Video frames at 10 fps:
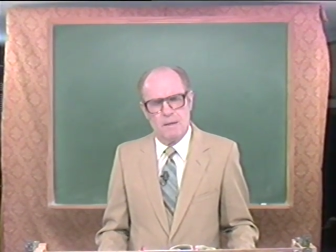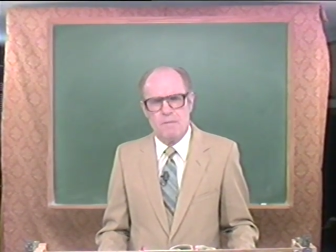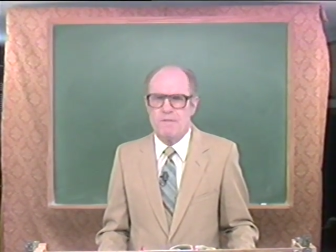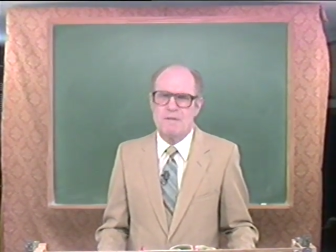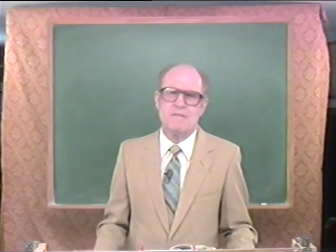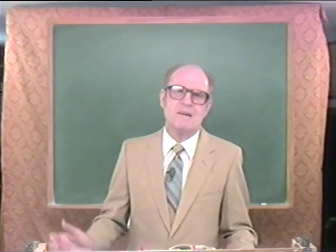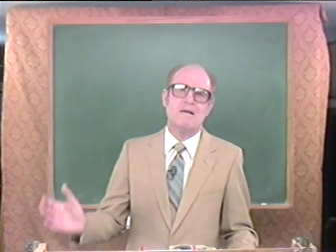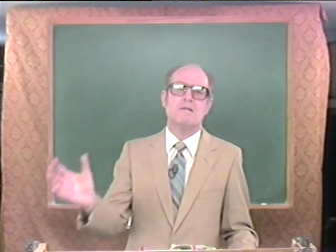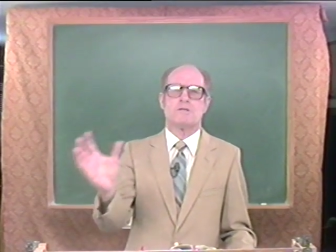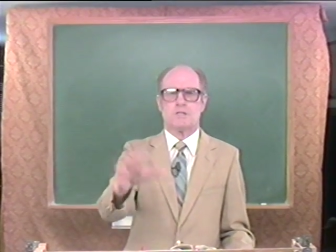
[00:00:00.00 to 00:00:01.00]
Then the
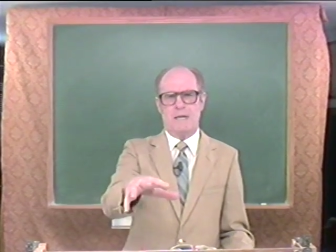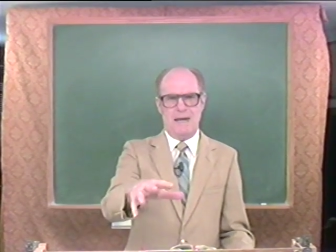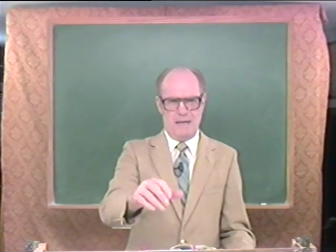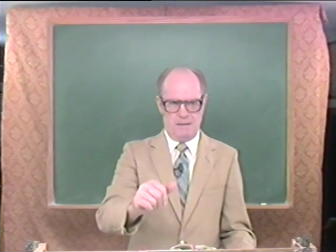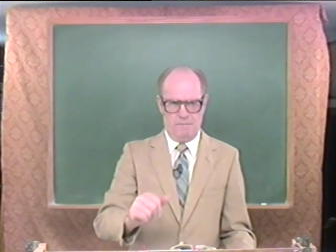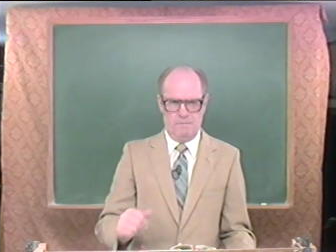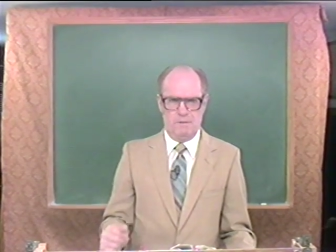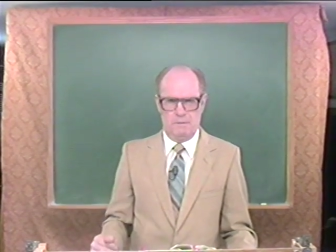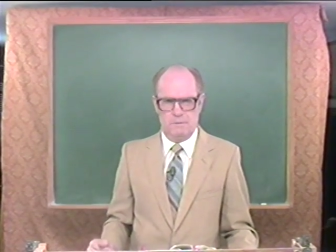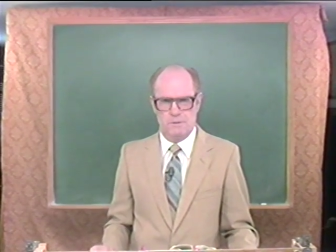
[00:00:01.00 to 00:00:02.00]
other side of
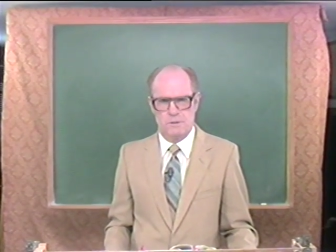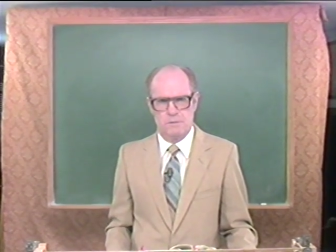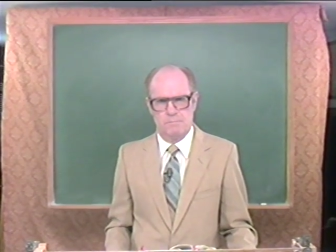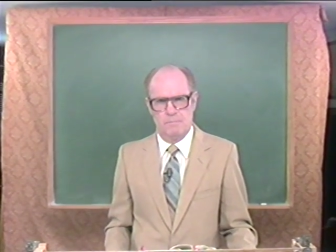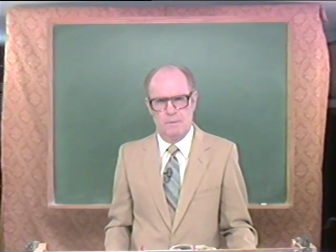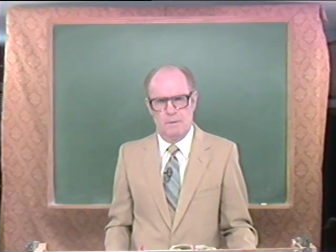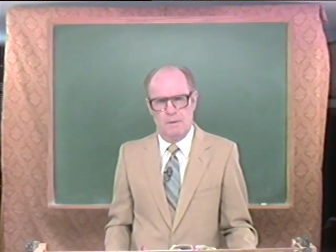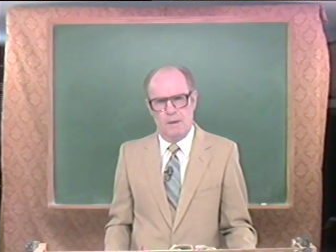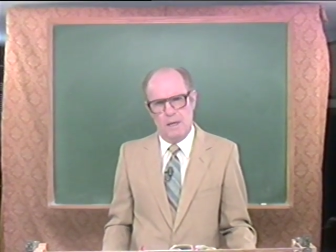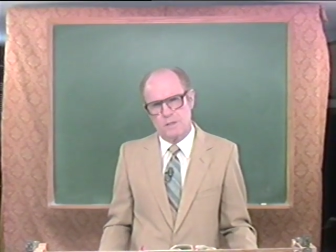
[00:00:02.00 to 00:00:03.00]
this
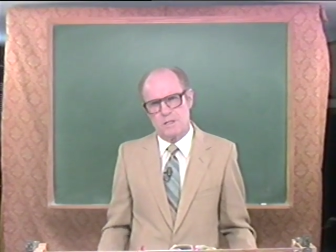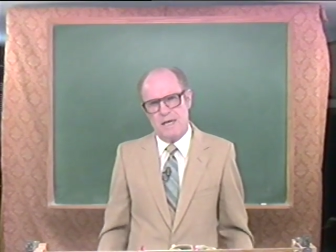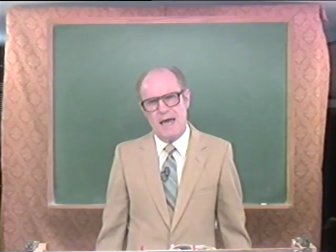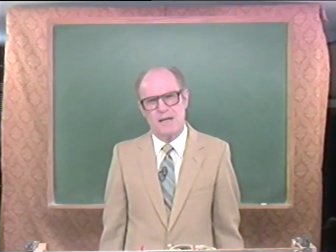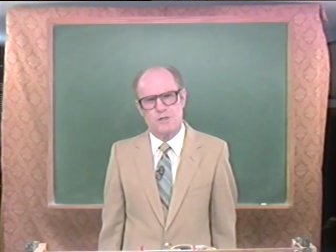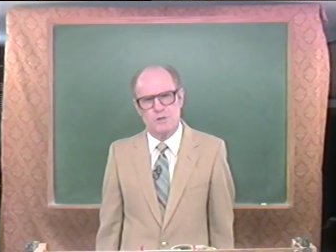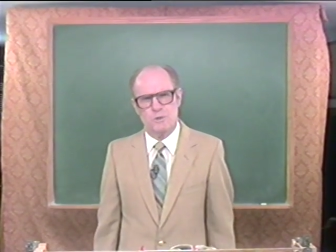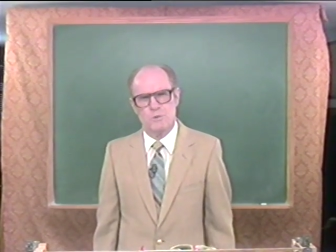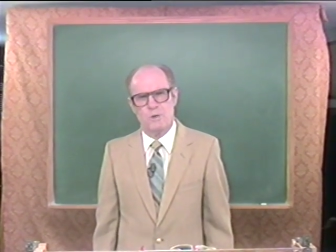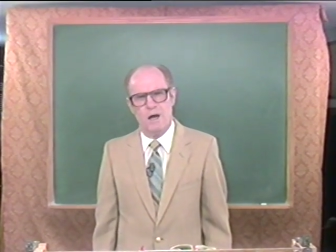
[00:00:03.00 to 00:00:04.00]
is the
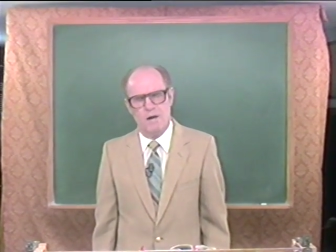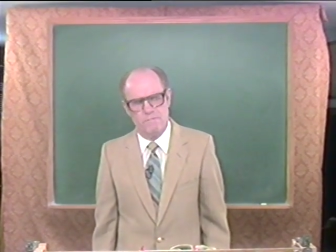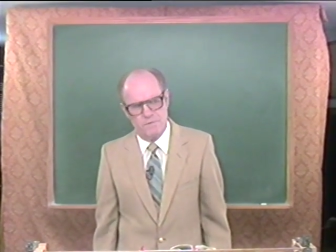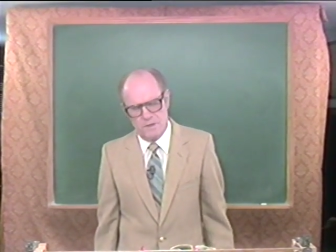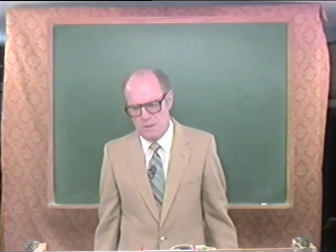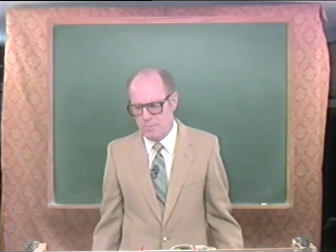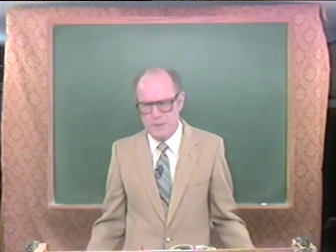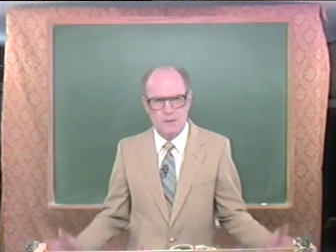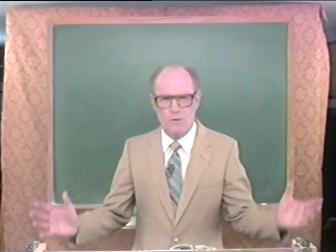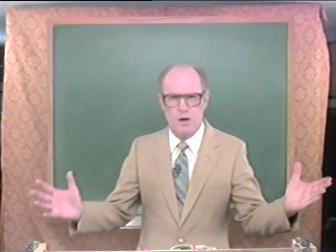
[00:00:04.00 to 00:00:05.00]
attitude of the
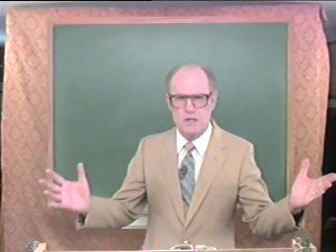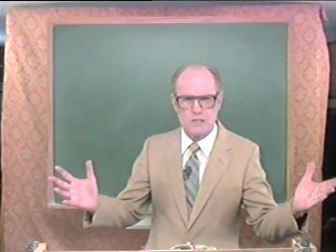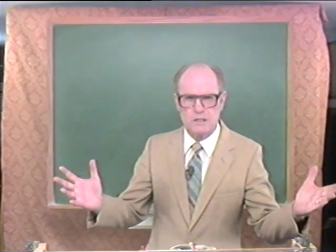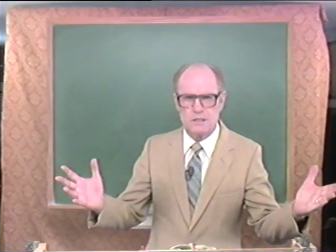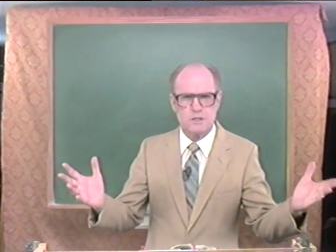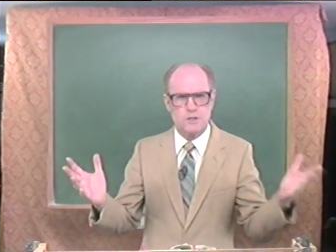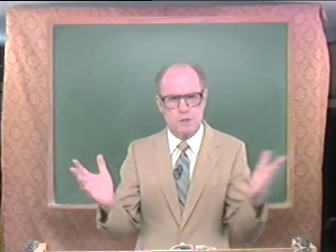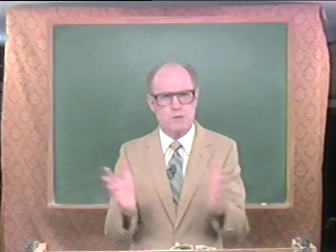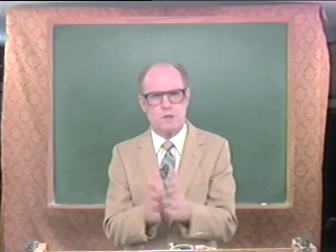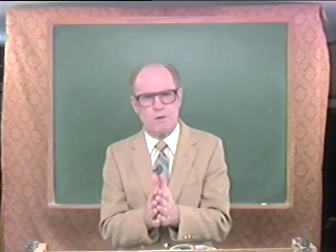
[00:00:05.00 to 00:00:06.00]
Pentecostalists,
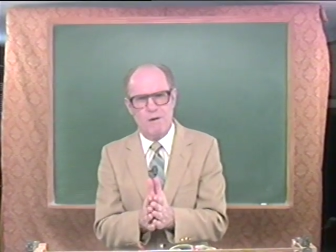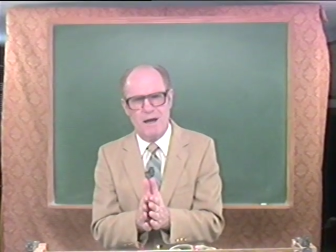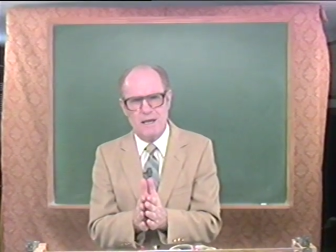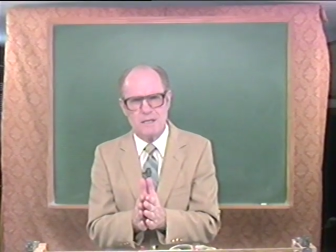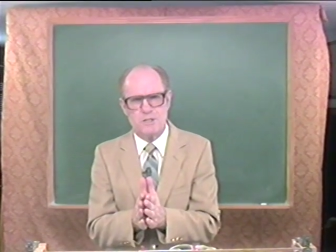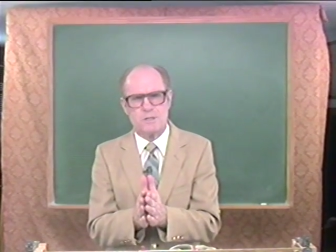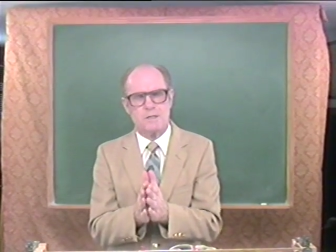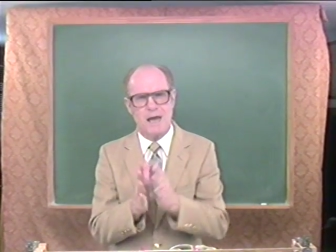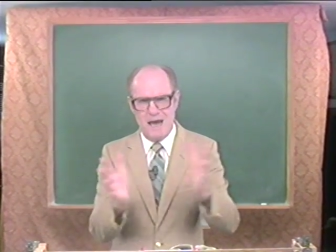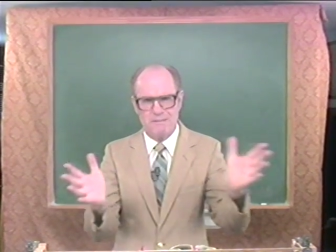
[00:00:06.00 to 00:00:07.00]
Church of Christ,
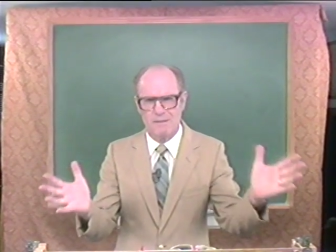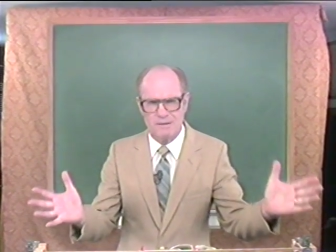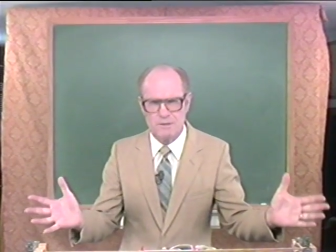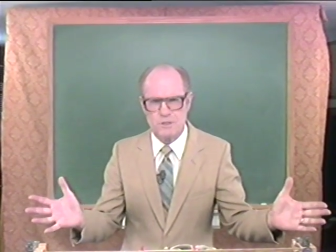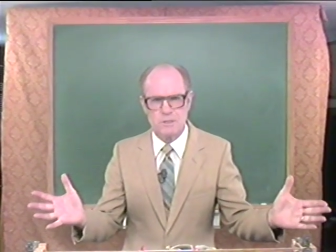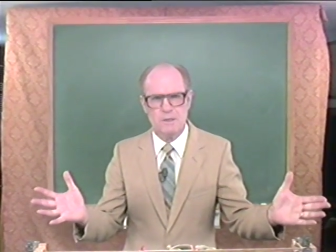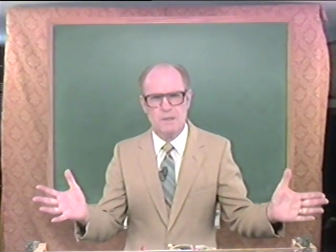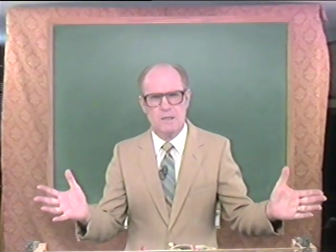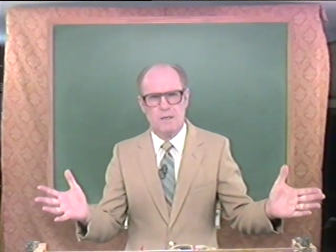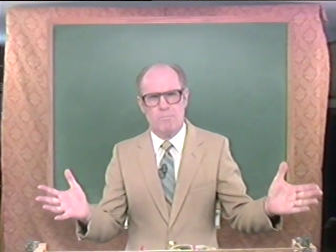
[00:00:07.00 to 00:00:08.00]
Catholics,
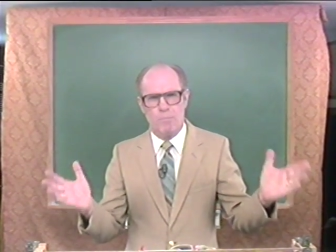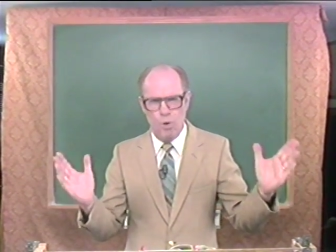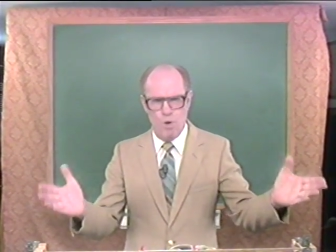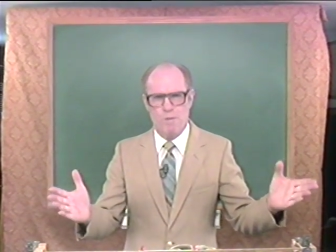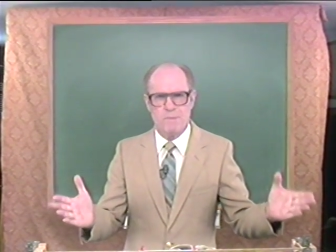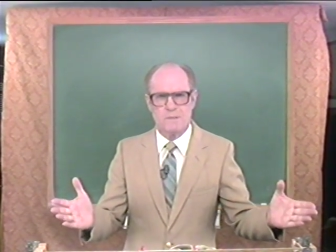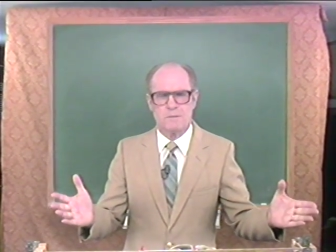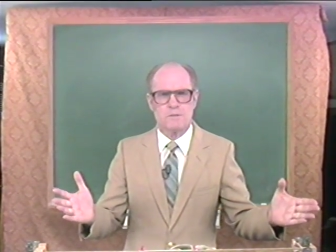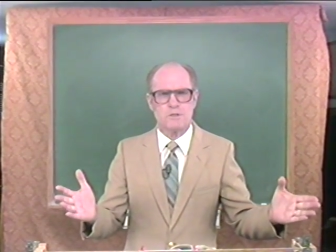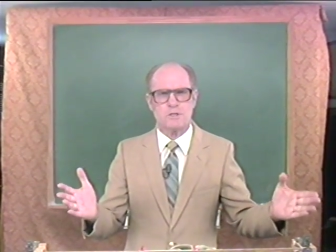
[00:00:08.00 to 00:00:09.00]

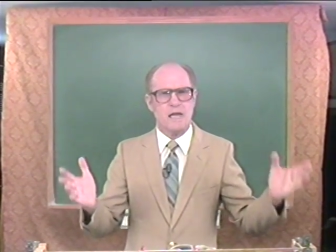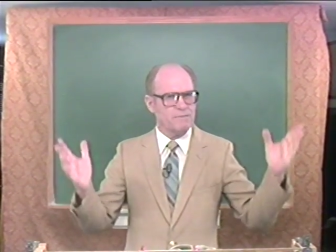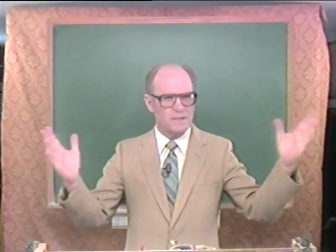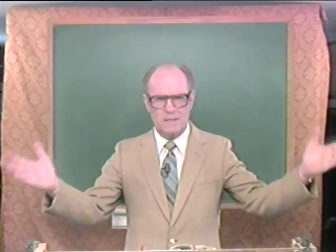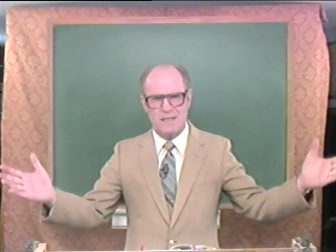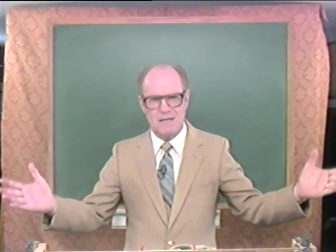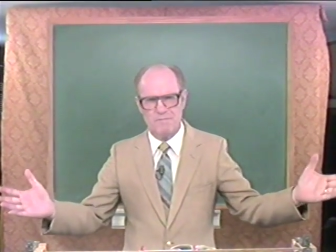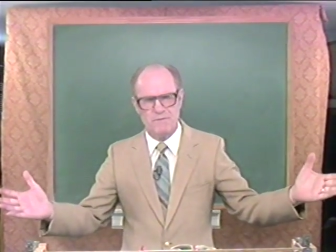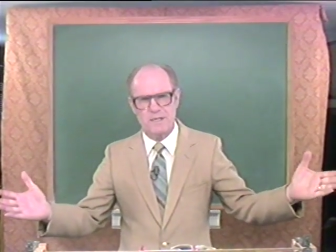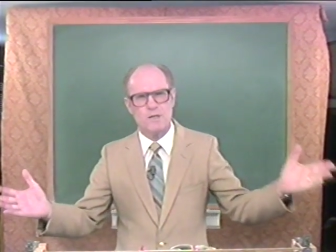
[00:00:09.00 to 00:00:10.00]
Mormons, Seventh day
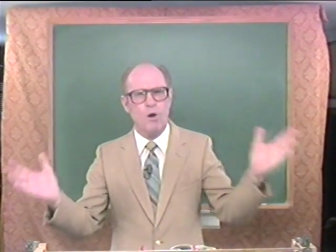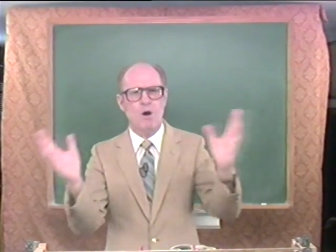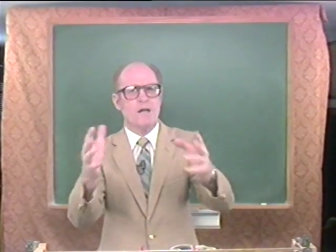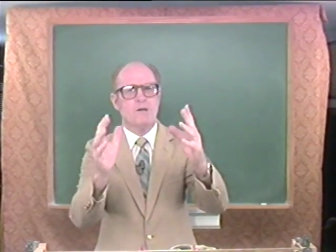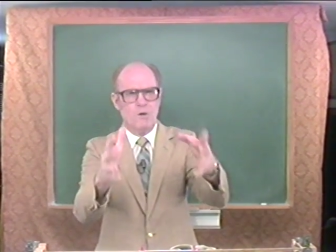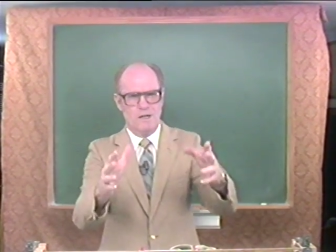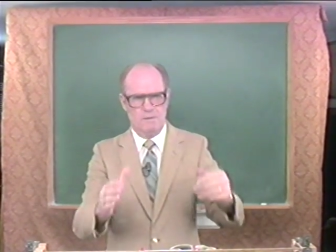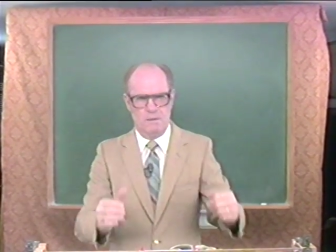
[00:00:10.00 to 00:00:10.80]
Adventists, on and on and